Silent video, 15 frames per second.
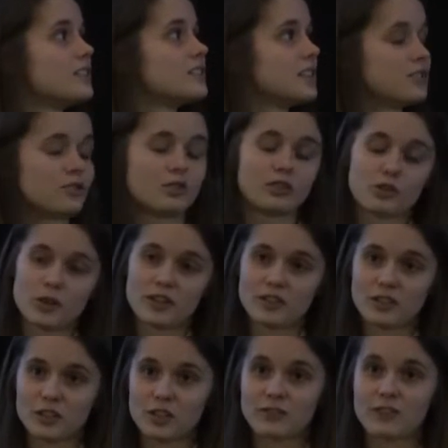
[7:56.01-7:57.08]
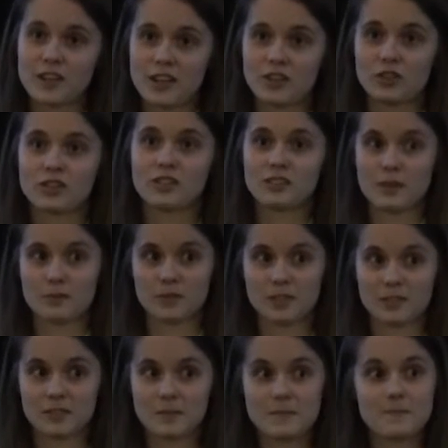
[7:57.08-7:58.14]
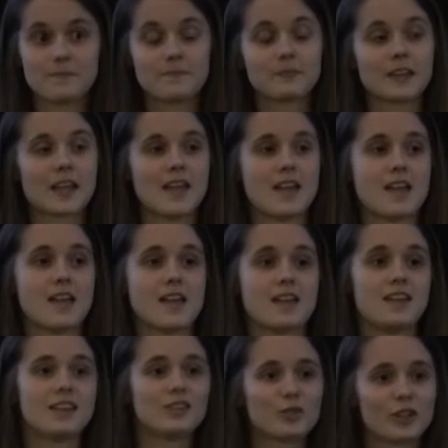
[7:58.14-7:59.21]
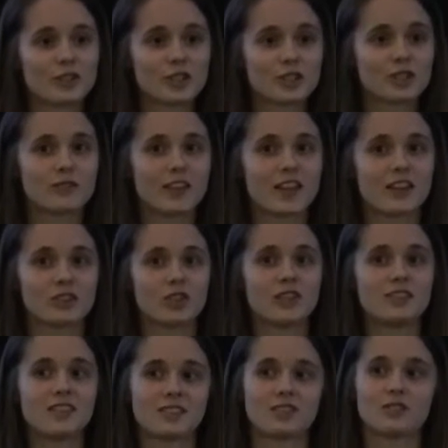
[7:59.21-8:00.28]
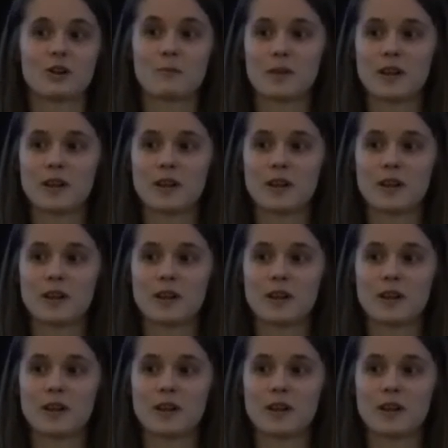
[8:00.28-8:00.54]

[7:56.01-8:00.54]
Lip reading: sent to the transesterification subsystem. And in transesterification, this is our